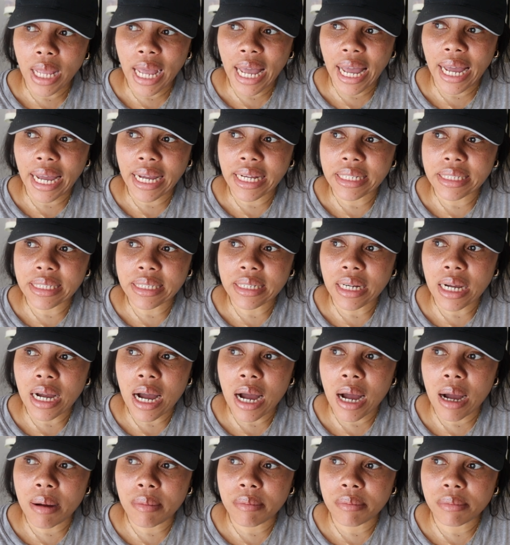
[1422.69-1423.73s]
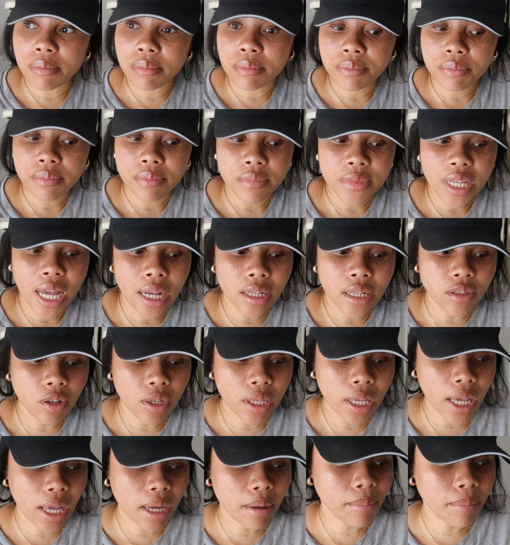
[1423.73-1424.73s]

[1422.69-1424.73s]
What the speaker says: And I was looking